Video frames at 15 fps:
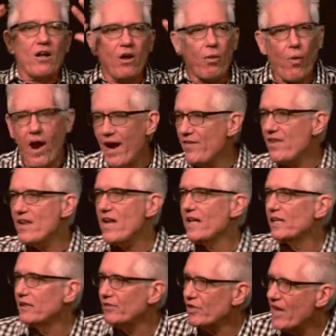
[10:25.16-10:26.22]
why the
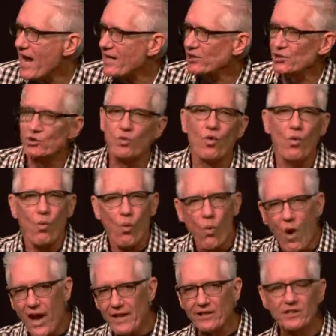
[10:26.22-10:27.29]
negative reactions?
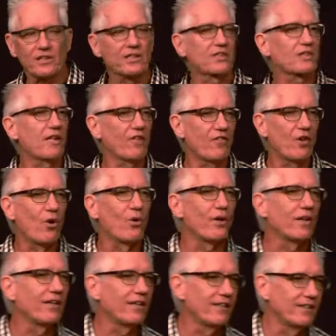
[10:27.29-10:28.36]
Why is this stuff going
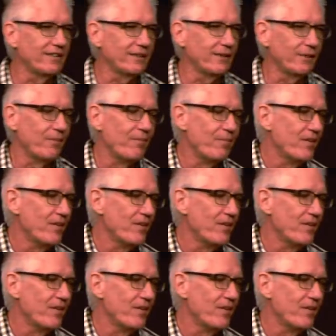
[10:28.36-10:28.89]
on here?